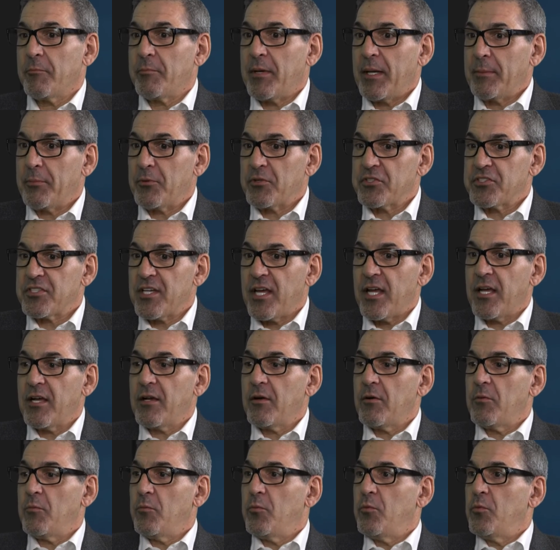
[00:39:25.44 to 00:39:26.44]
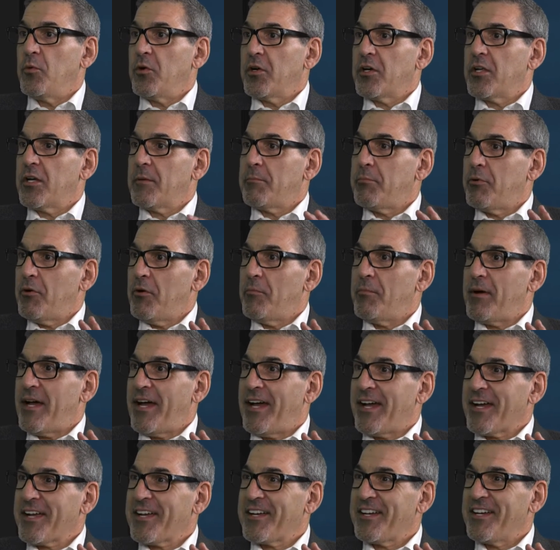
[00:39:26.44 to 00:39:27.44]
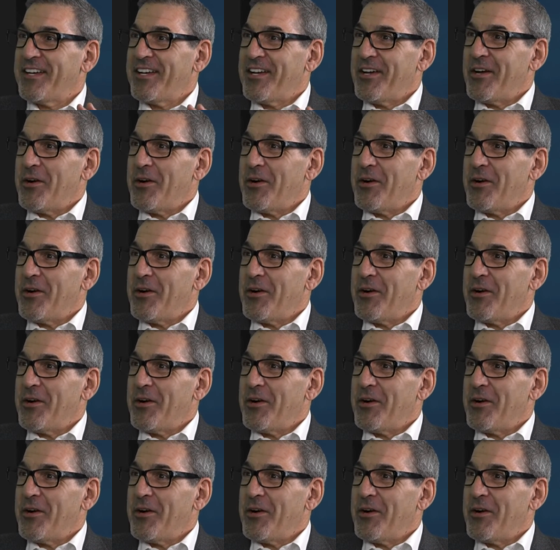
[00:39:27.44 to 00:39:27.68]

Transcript: people are saying, we're going to pull back,